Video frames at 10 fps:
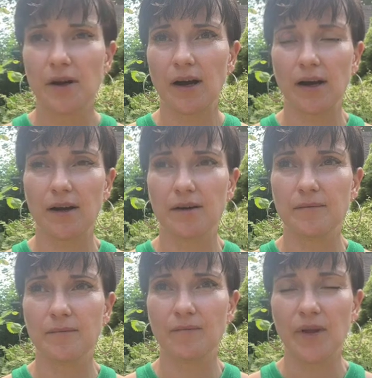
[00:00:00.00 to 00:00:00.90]

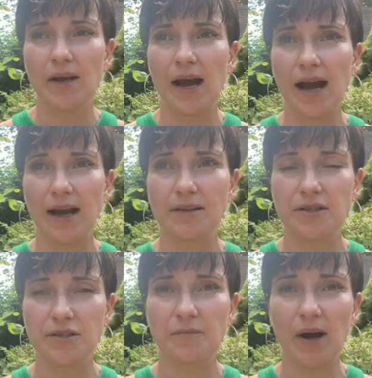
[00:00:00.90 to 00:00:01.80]
and
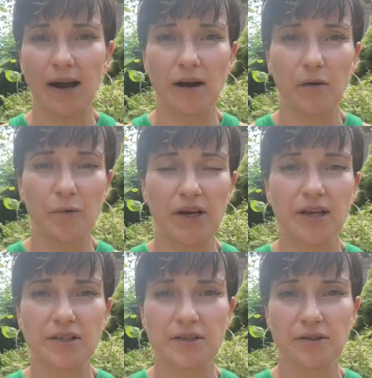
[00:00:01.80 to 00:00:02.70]
somehow we need
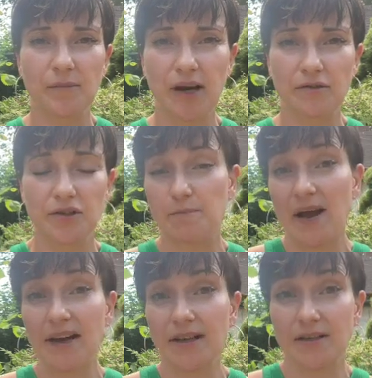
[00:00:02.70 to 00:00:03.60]
to somehow just
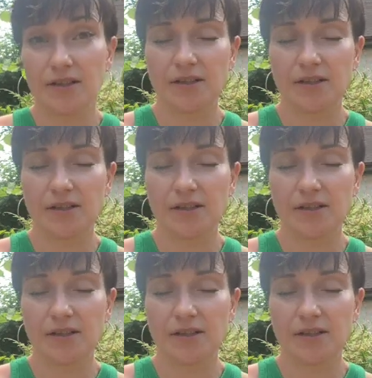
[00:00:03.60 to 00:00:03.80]
manage